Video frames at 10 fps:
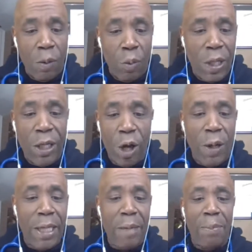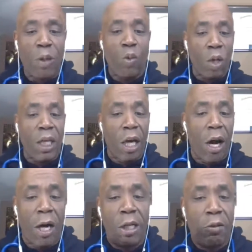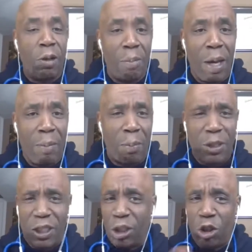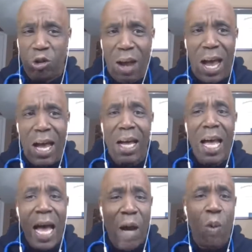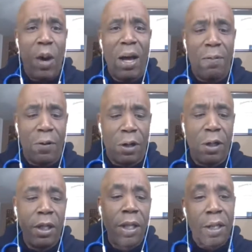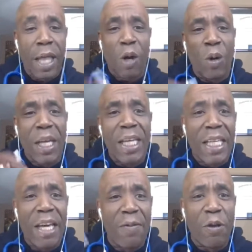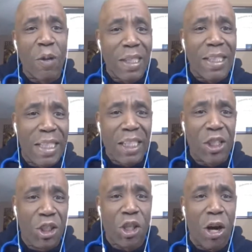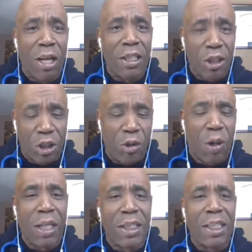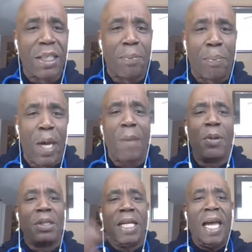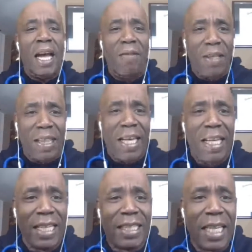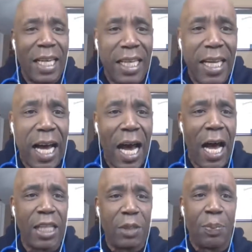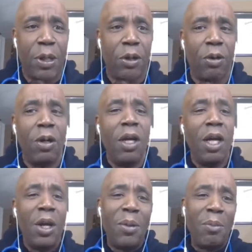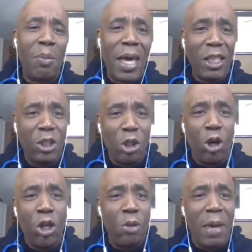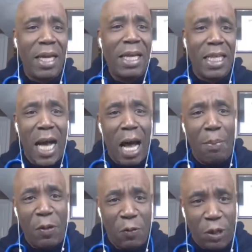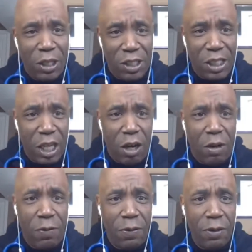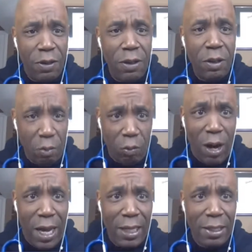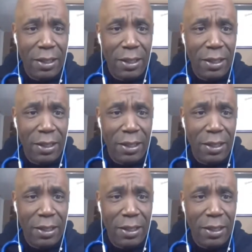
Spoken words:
We know it can be really hard to remember, but just try. However, they're going to give you a discharge instructions and papers to everything they've done in the hospital. Make sure you make a copy for yourself, right?